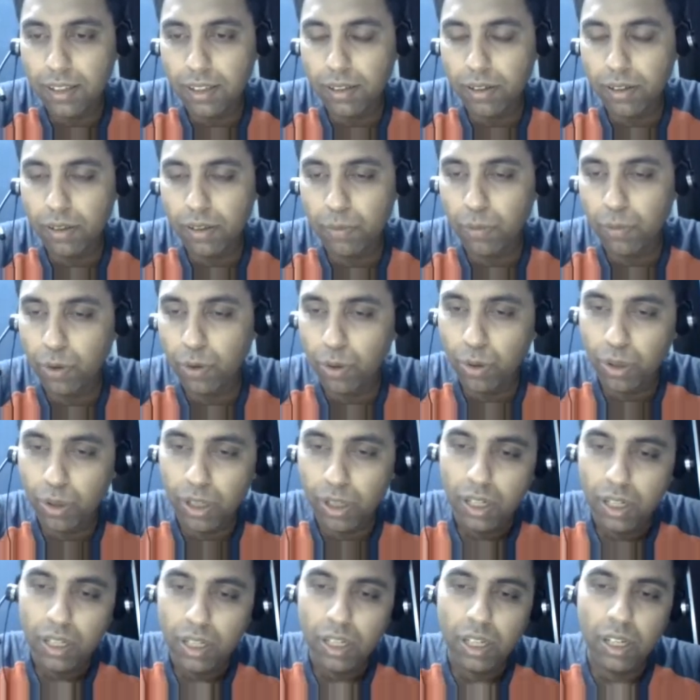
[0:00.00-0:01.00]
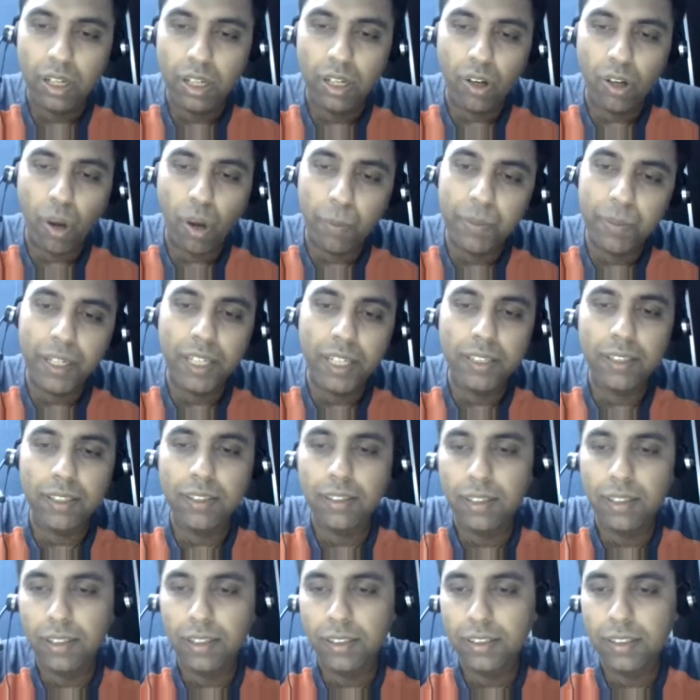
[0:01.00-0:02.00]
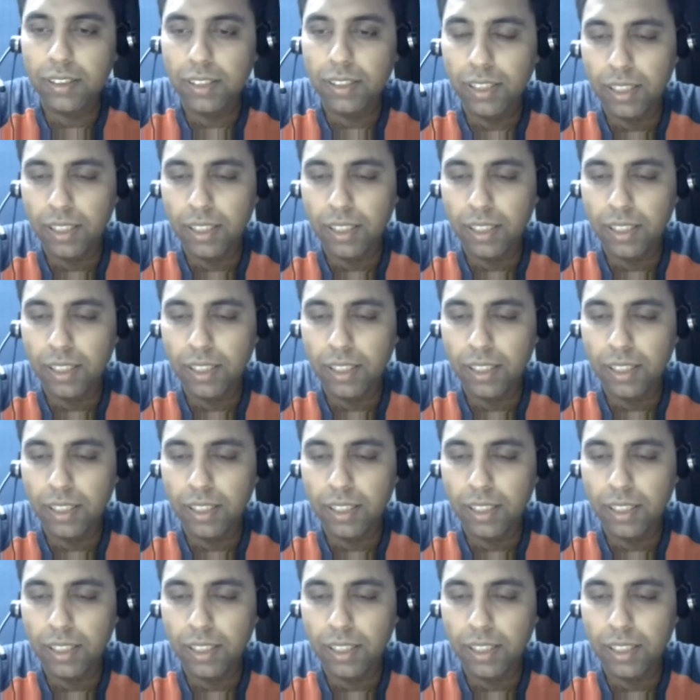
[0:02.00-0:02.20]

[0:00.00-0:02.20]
more complicated things